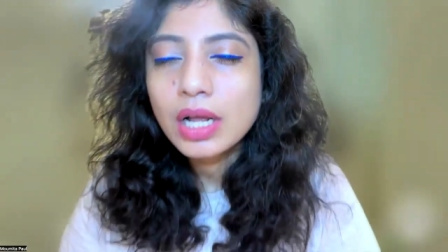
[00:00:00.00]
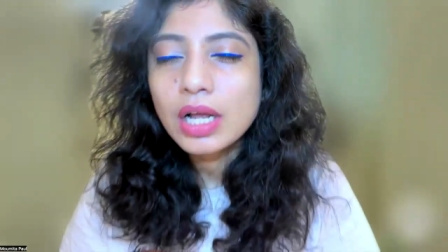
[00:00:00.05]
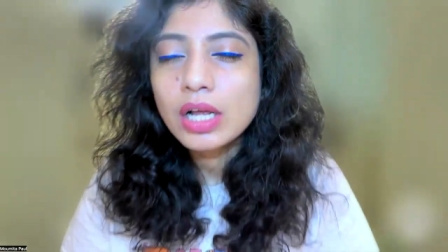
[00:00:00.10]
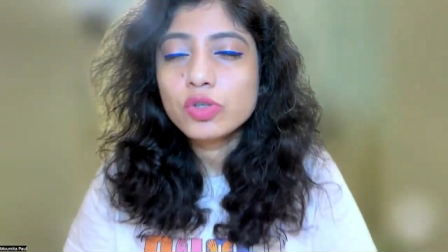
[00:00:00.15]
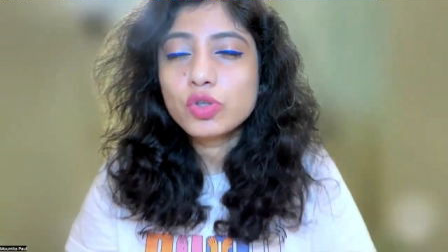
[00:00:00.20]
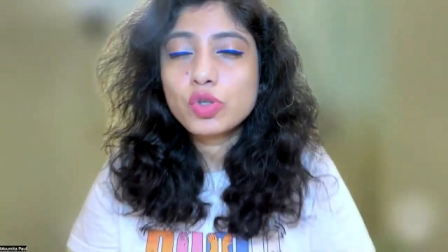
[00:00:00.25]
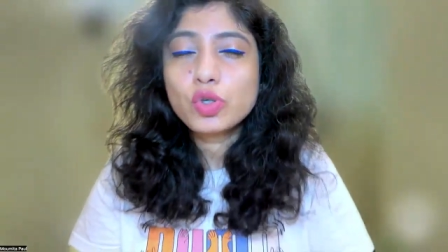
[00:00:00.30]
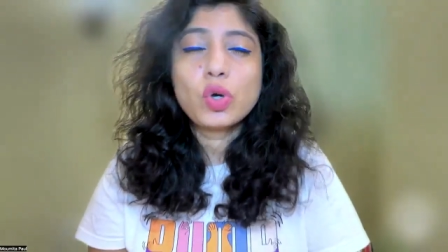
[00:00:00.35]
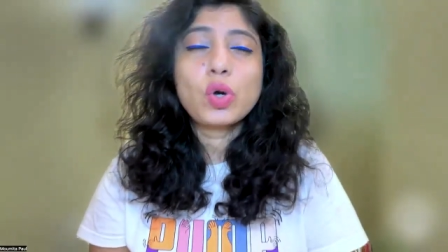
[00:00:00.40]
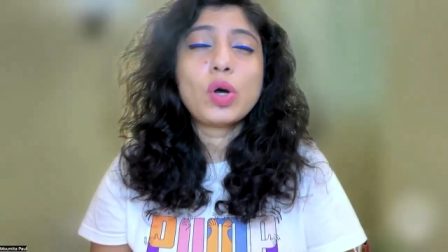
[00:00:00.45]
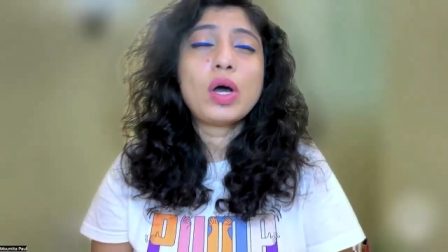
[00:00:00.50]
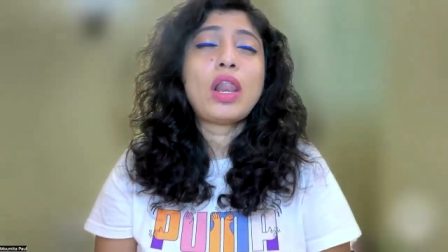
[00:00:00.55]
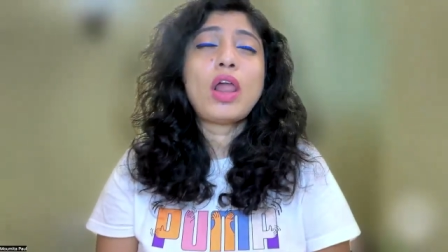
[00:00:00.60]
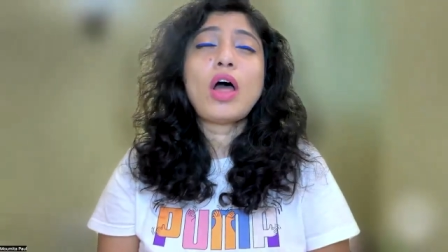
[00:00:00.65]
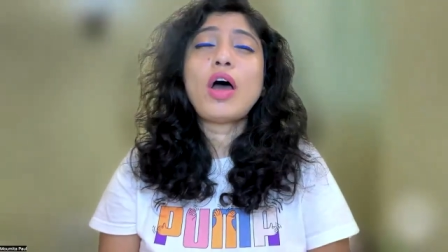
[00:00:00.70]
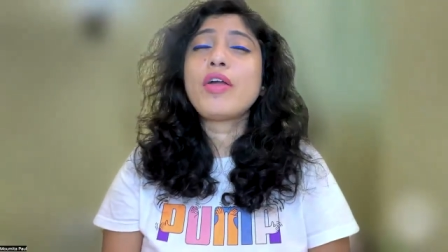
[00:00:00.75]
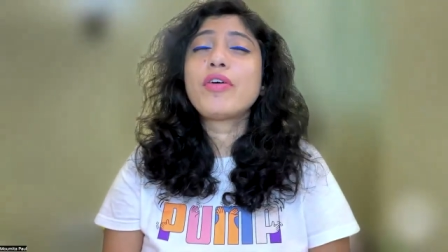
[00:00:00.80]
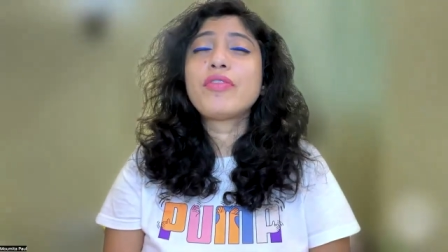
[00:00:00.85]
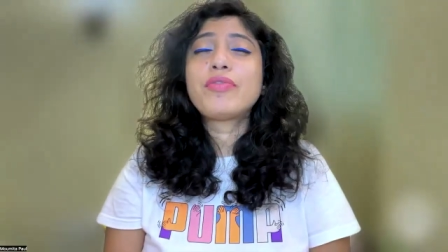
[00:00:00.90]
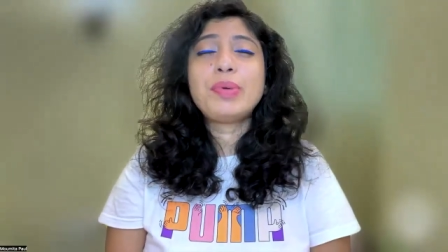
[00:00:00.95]
So a
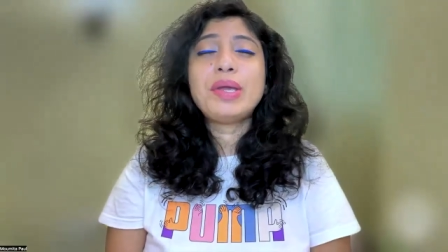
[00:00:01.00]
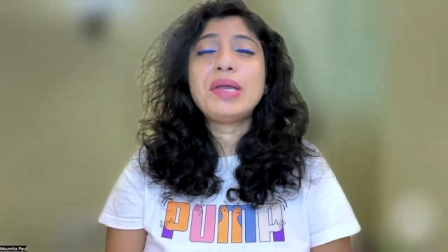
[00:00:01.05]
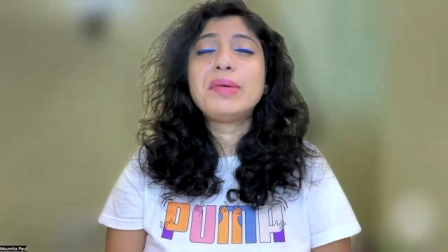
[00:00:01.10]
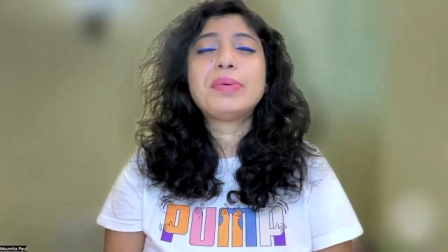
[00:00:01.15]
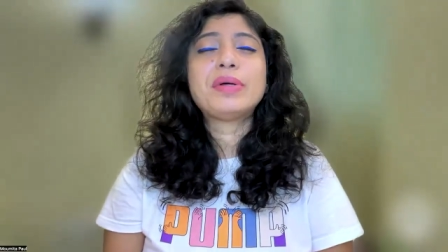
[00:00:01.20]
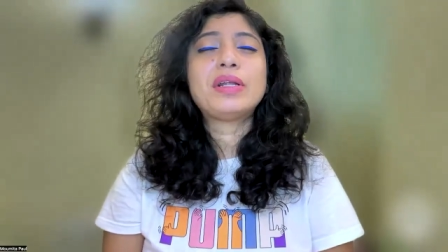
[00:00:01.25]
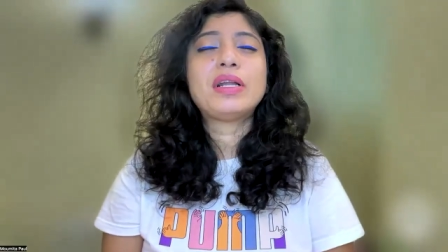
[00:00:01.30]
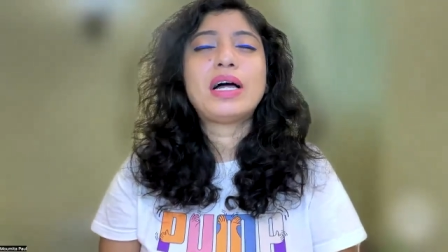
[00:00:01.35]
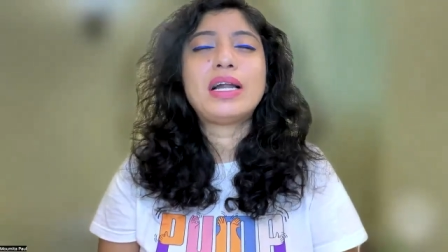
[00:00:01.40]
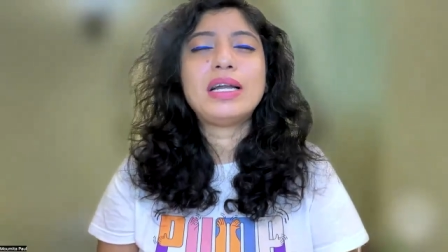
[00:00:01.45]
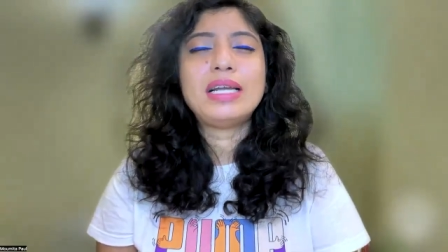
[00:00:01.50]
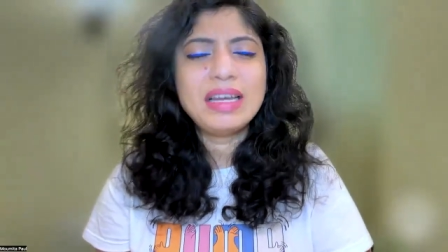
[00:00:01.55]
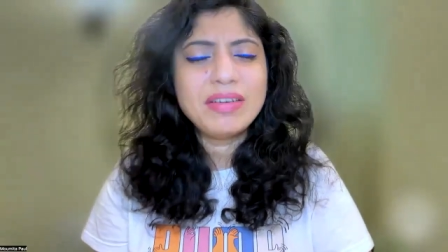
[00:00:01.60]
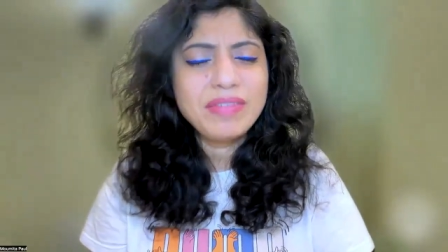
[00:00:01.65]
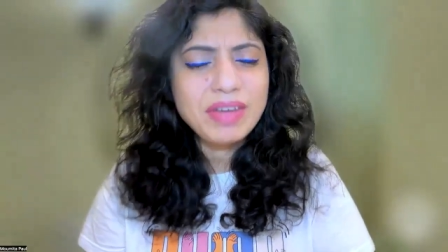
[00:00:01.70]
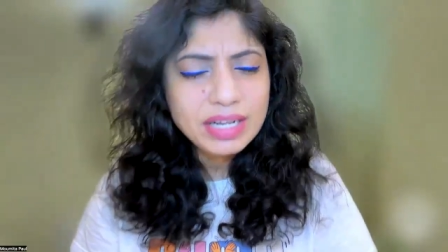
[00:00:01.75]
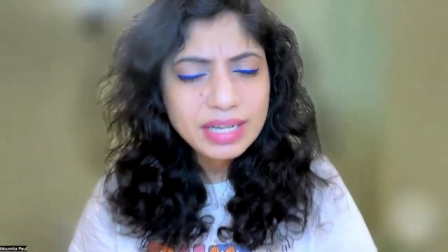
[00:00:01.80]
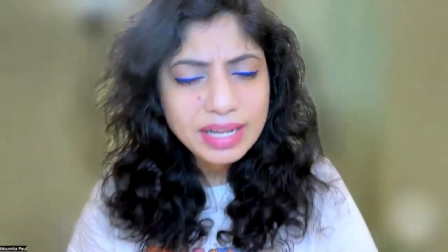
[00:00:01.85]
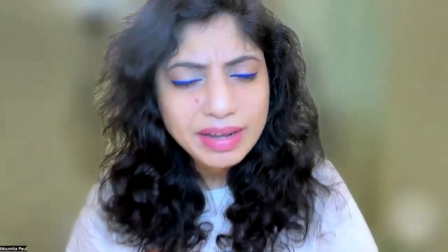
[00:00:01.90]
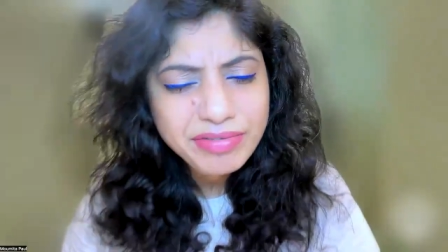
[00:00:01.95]
lot of people are
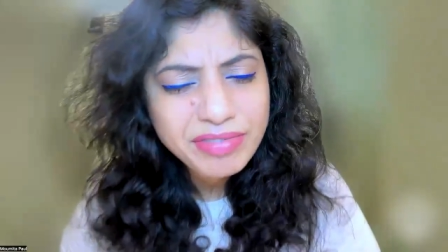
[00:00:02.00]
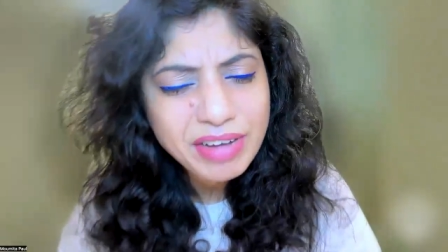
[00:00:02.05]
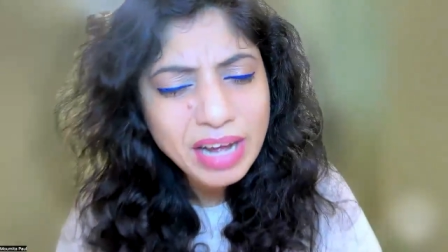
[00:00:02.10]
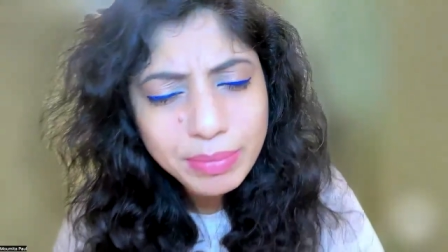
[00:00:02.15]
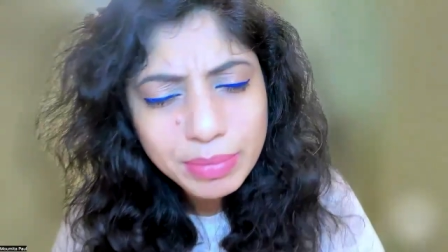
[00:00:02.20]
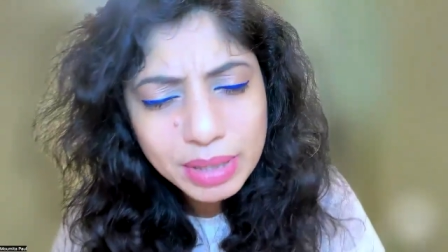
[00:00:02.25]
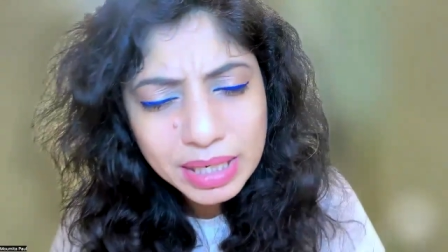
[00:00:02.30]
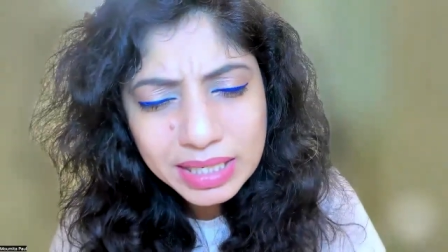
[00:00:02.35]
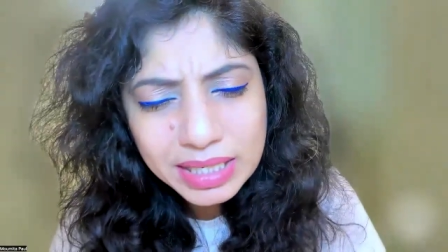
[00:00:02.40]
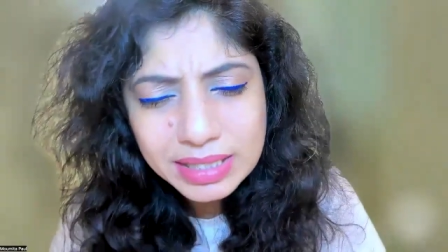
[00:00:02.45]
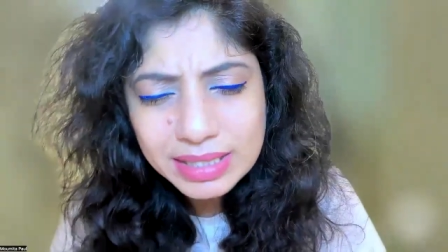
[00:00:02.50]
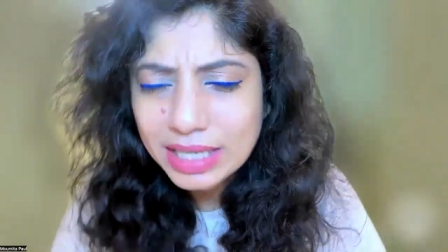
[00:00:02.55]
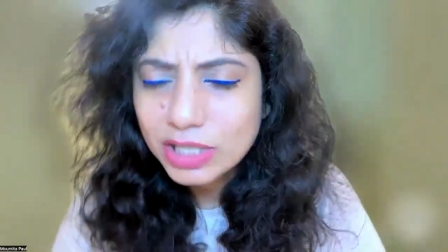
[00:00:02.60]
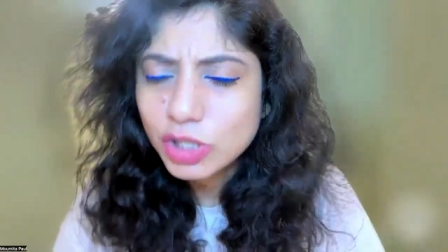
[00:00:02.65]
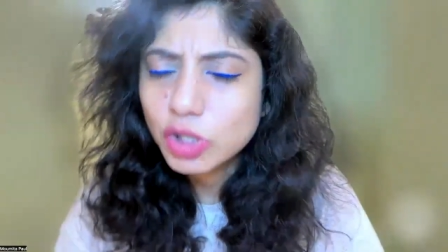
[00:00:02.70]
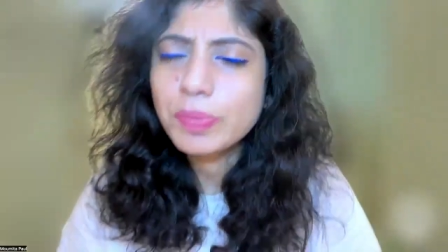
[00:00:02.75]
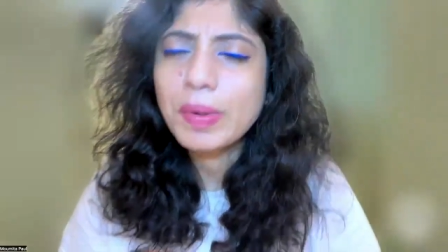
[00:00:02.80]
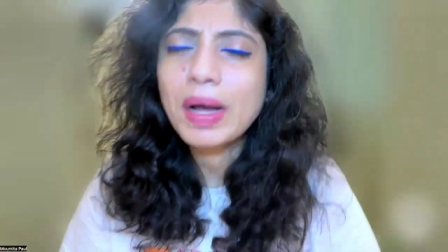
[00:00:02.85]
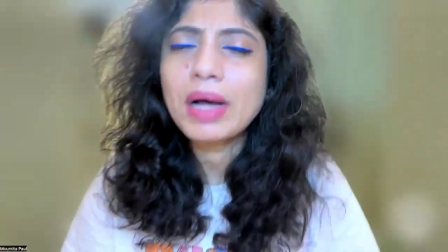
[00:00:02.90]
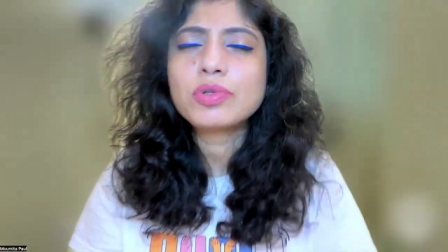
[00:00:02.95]
leaving their families, their
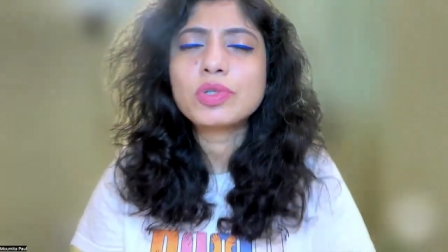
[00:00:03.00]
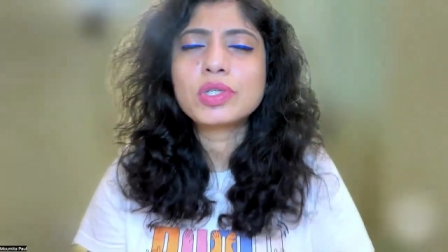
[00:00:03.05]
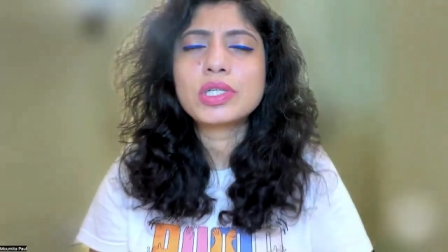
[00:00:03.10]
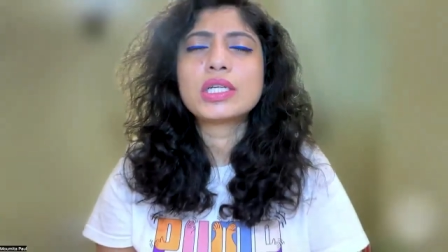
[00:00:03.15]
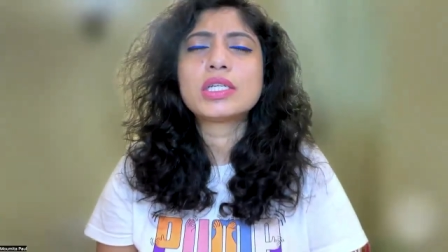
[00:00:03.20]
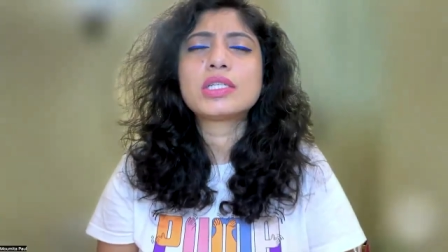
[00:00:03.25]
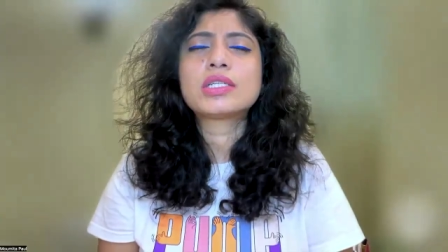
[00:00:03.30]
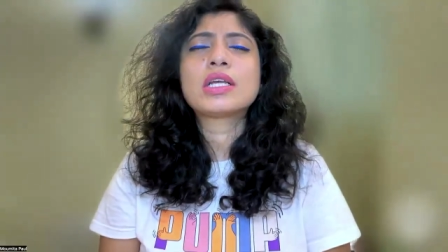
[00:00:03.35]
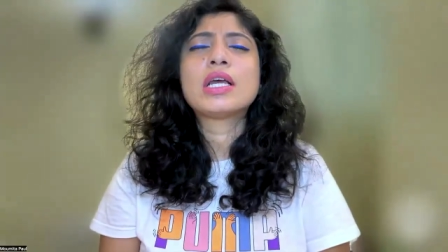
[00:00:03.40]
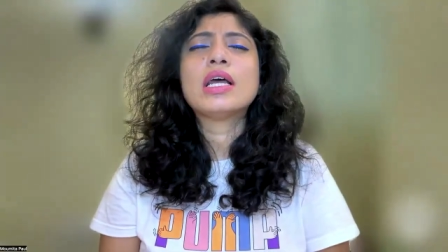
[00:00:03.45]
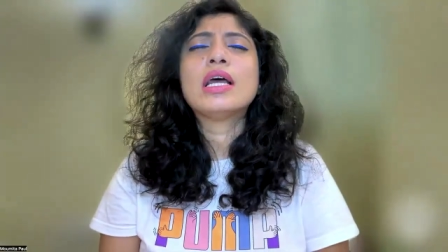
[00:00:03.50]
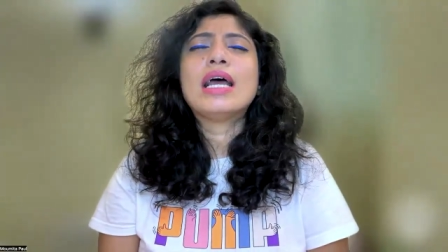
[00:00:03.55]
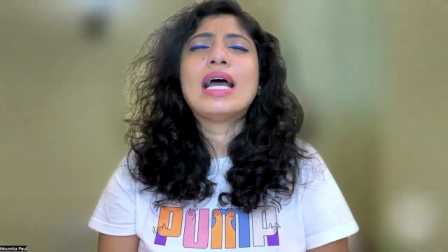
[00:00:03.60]
spouses,